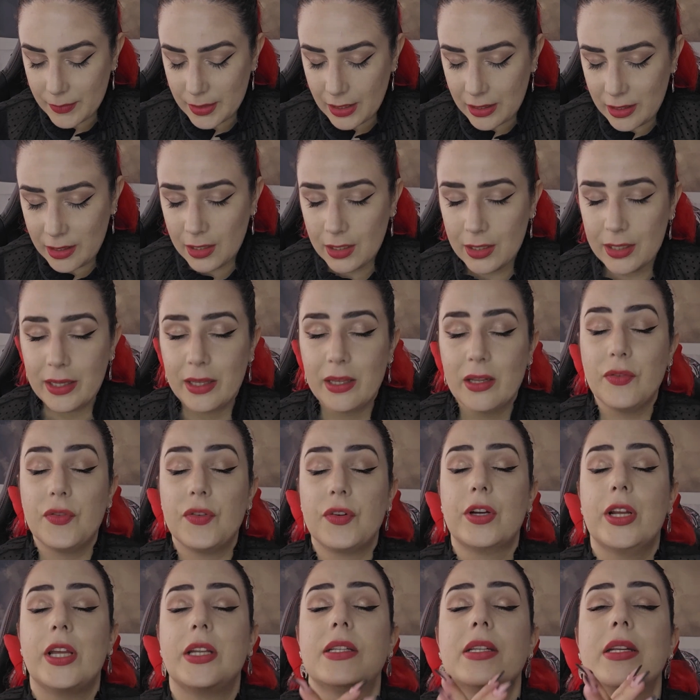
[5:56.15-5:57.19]
I can
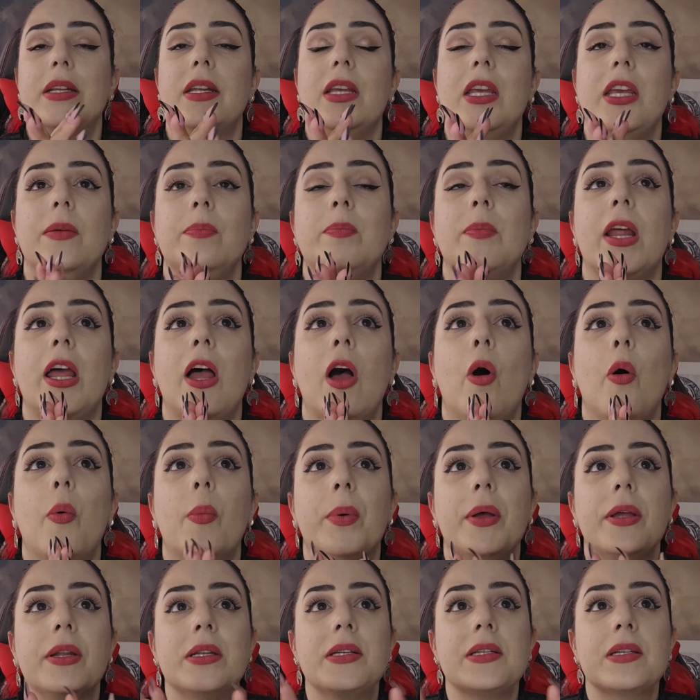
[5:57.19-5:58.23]
forget the name now,
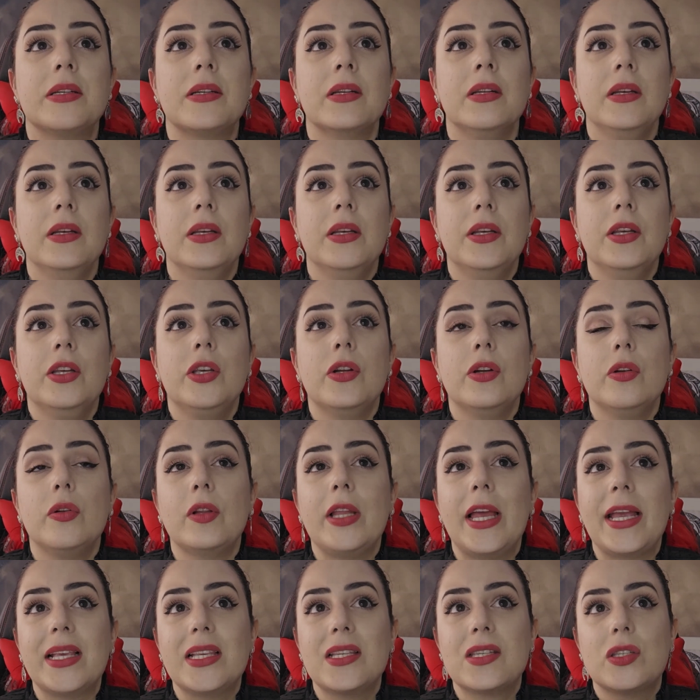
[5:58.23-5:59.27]
but you know,
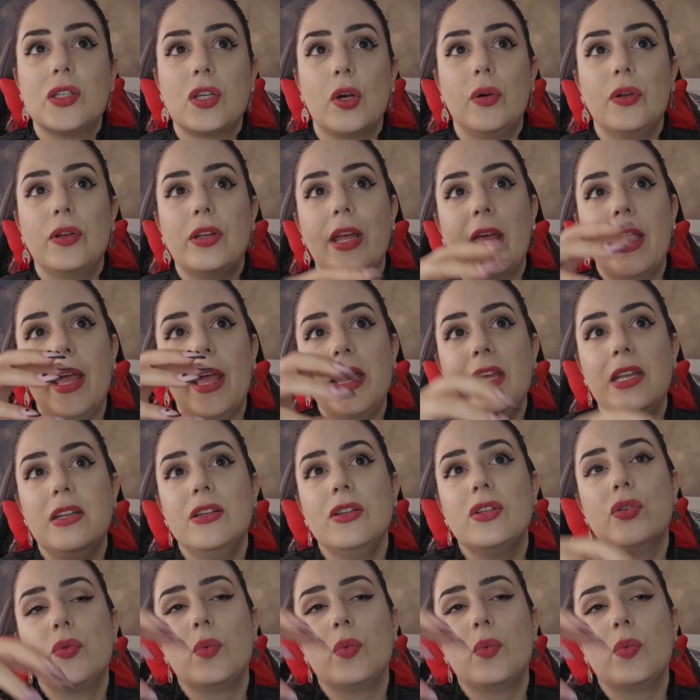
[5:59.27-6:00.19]
like Stonehenge,